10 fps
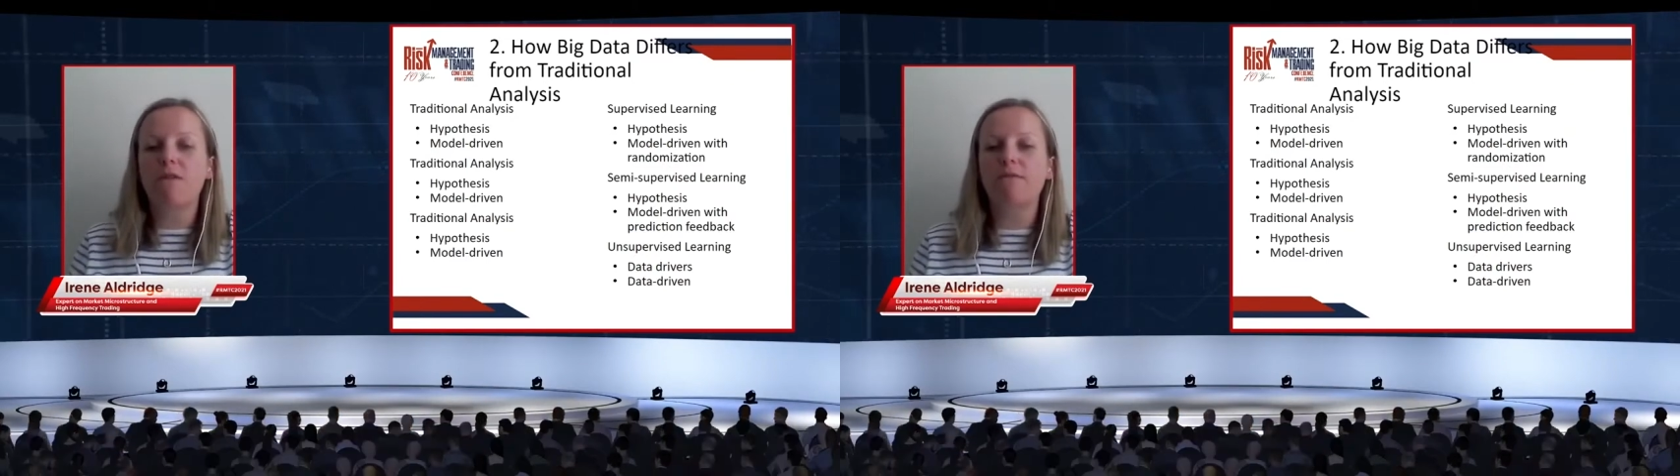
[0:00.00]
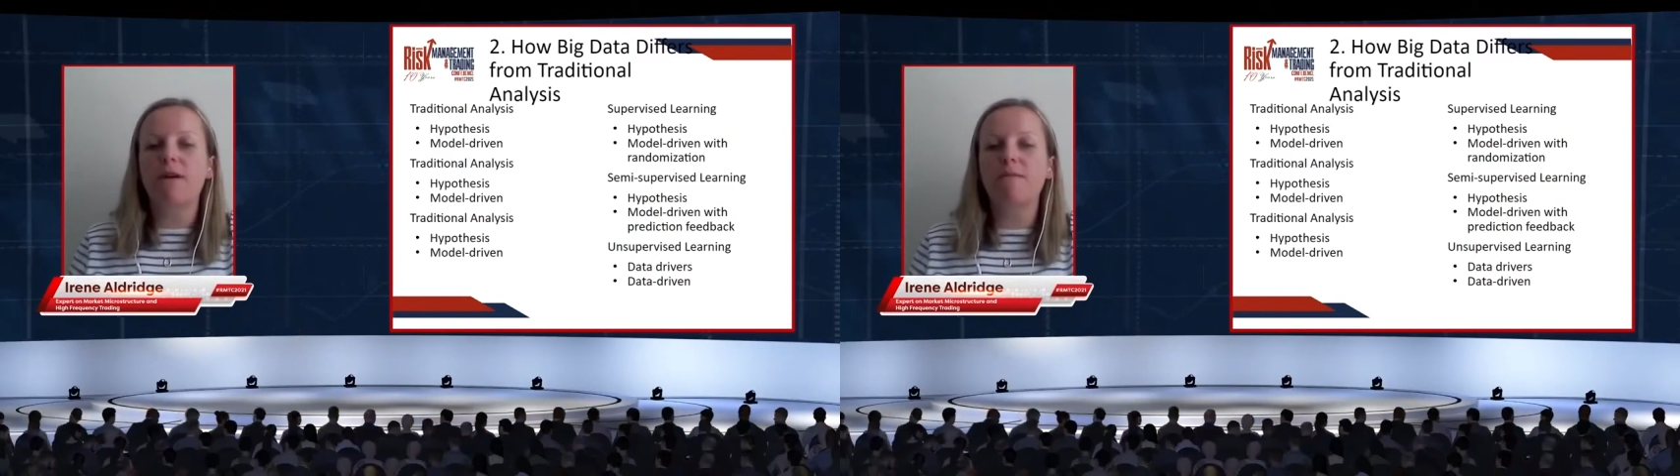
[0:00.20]

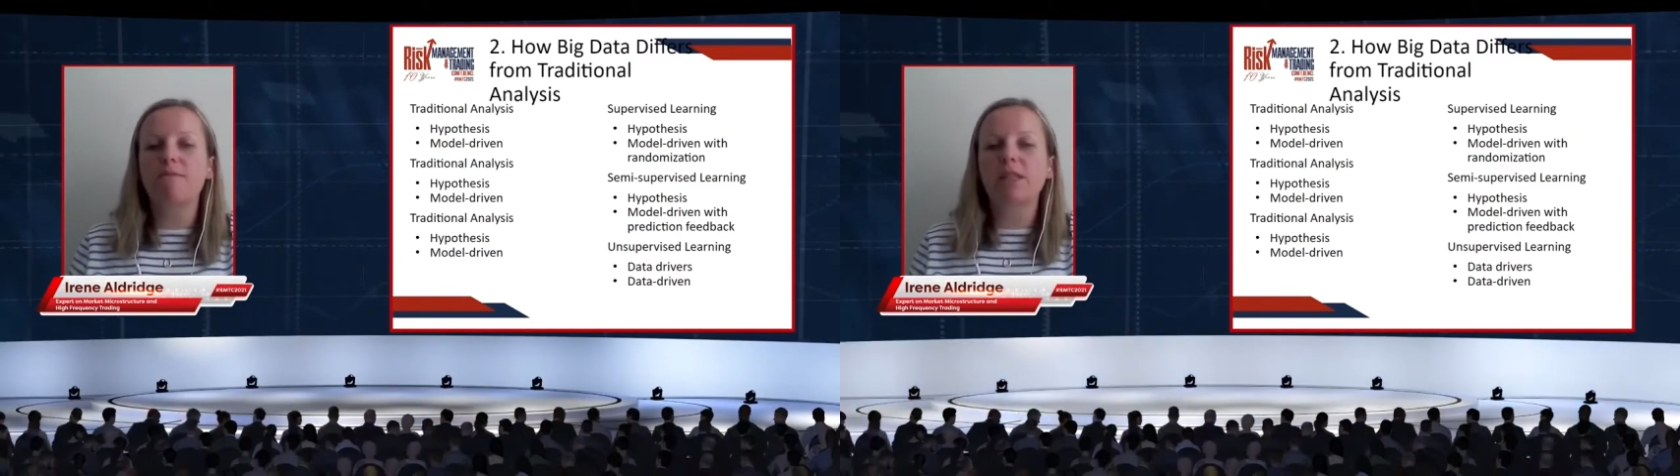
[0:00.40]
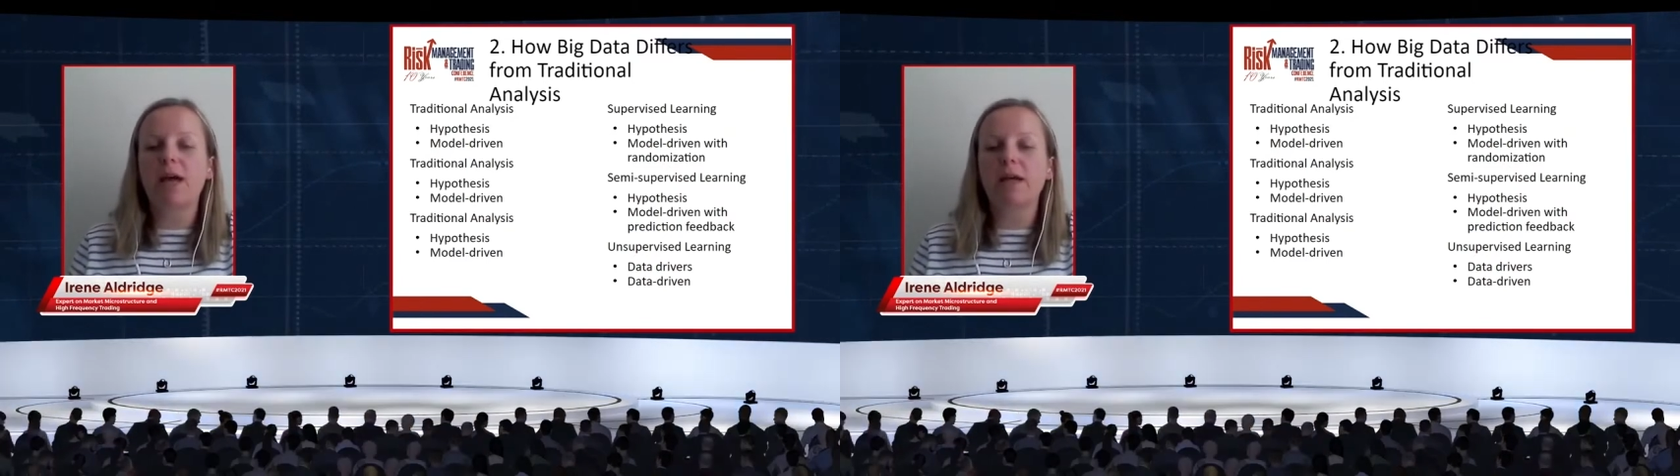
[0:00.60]
of uh,
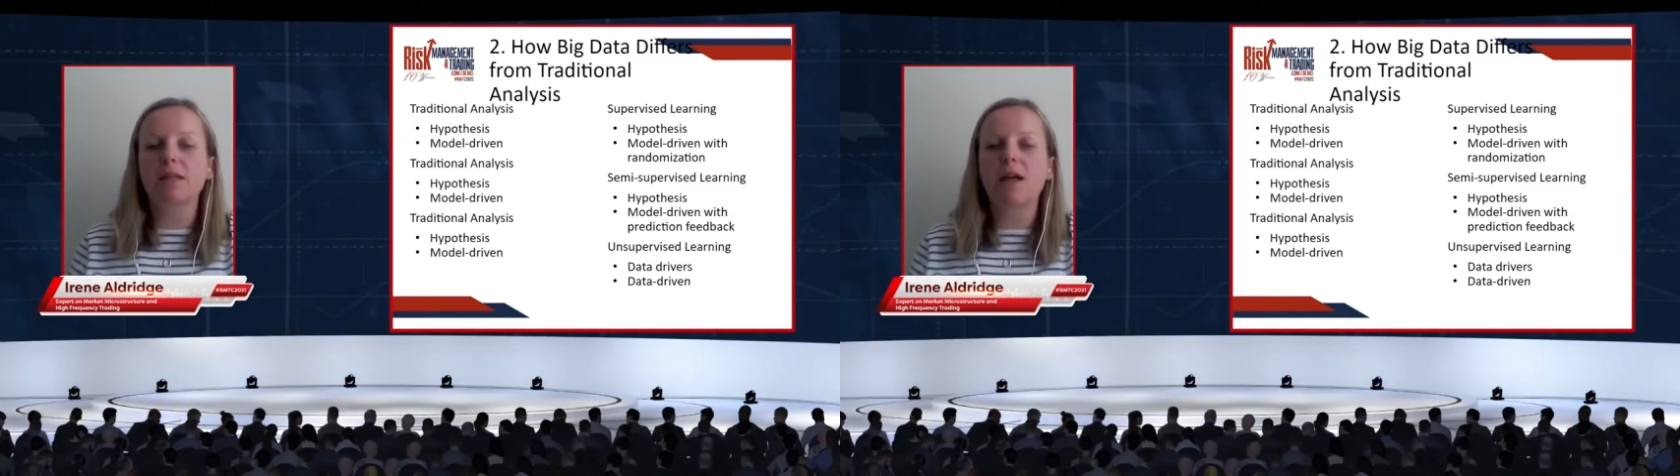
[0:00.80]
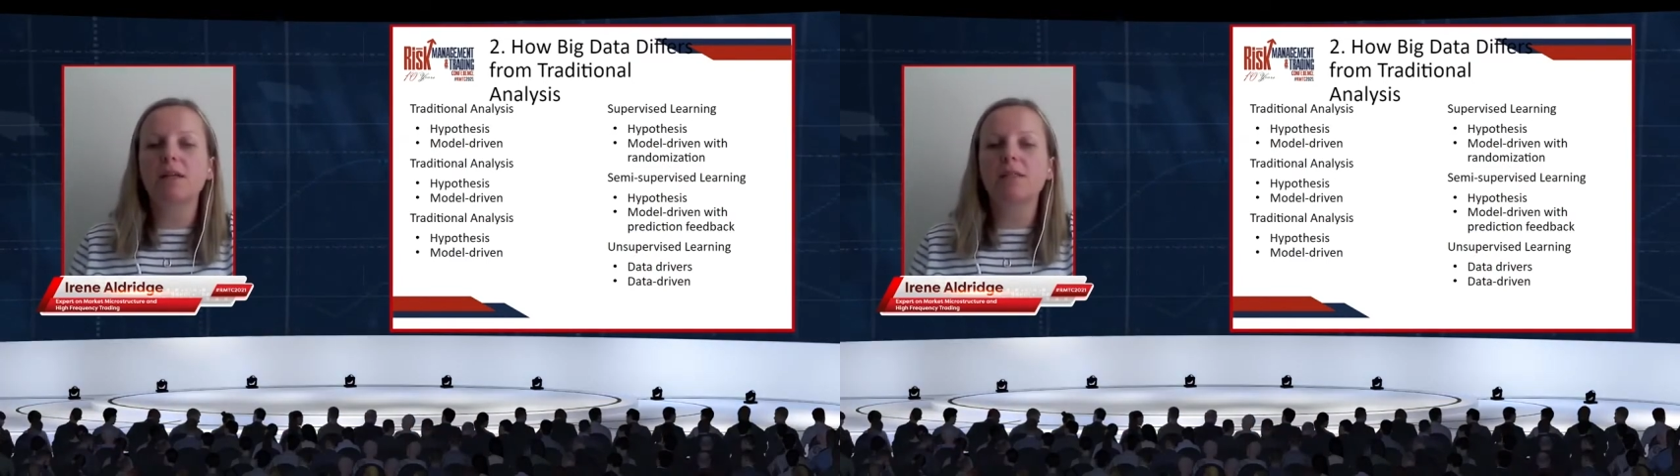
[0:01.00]
big data
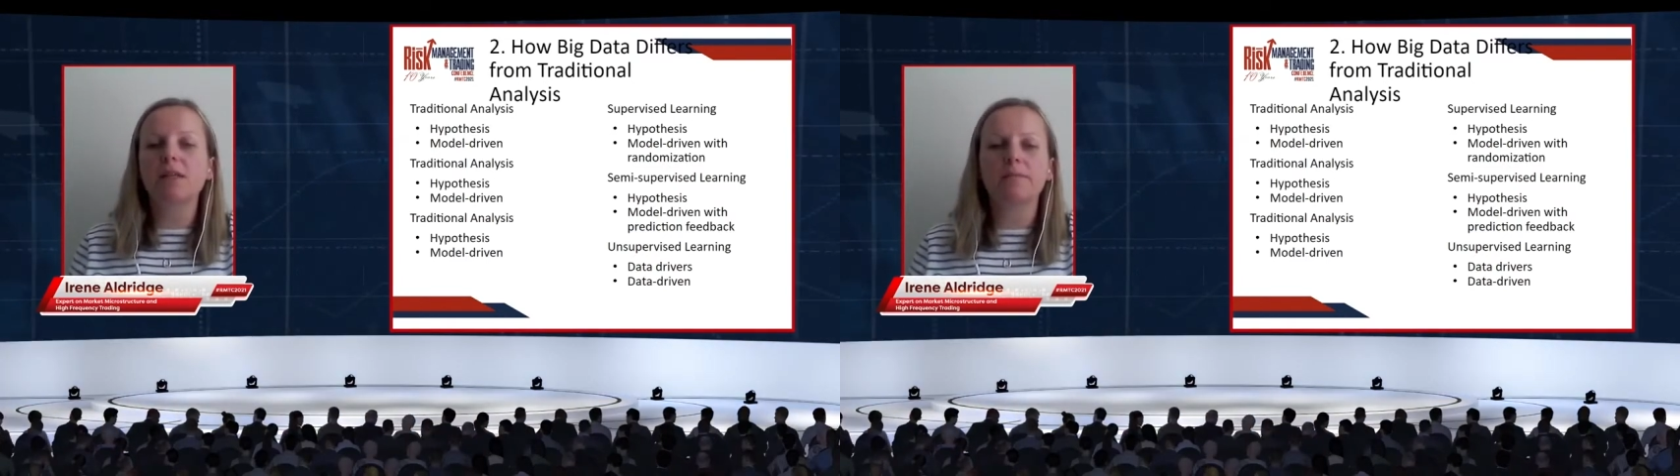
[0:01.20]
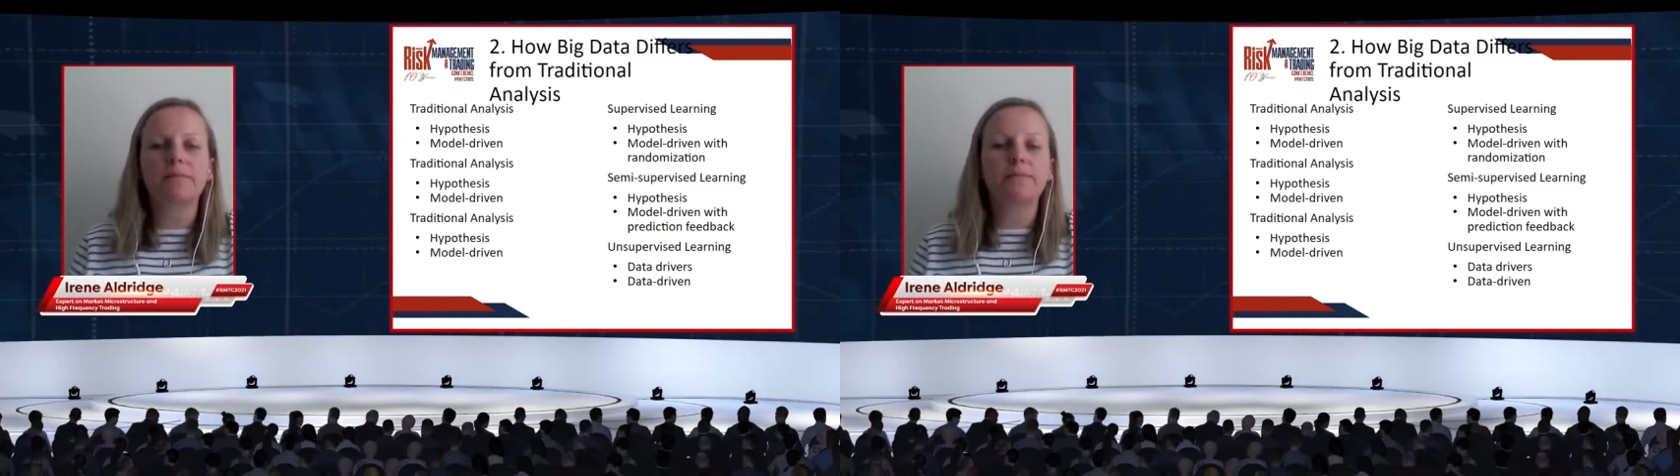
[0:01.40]

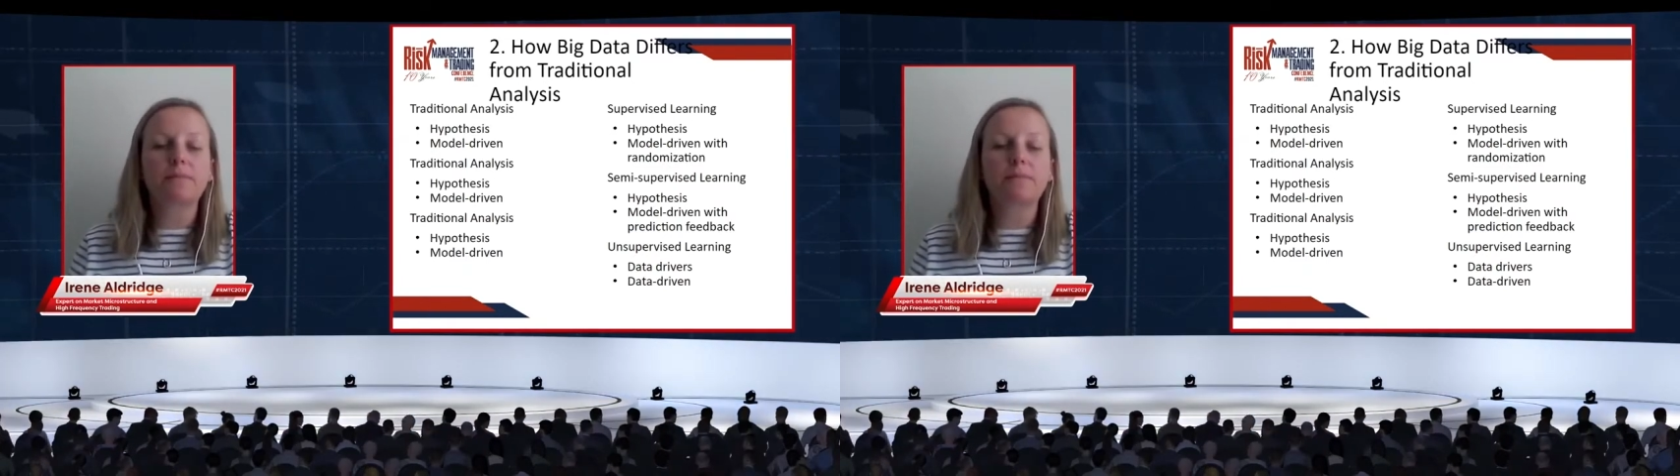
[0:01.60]
analyses.